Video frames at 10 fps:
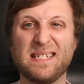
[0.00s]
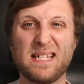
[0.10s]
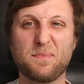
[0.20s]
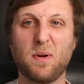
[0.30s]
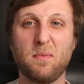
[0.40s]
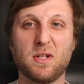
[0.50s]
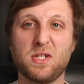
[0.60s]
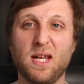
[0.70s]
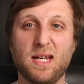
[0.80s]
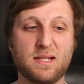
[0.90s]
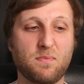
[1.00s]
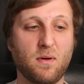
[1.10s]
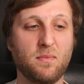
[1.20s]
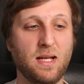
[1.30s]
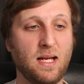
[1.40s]
So that's pretty much it. It's
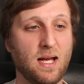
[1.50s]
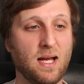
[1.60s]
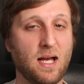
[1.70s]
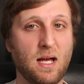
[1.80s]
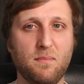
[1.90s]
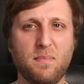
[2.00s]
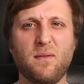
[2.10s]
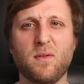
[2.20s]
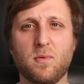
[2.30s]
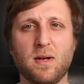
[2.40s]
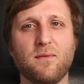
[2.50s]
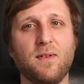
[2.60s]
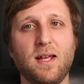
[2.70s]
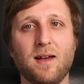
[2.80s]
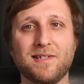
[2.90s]
probably a bit of a
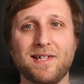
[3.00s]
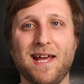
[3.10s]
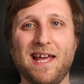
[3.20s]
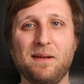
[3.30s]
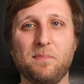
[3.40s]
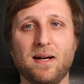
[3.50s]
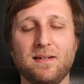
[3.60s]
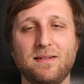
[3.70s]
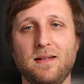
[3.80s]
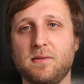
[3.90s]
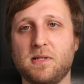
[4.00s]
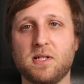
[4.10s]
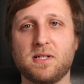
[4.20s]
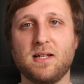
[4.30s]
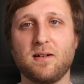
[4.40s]
quicker video today, but it was
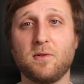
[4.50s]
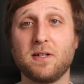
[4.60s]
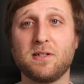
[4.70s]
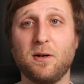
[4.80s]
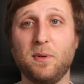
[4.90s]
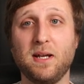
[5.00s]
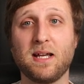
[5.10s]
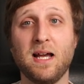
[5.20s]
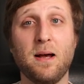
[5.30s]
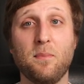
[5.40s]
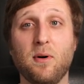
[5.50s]
just a quick topic,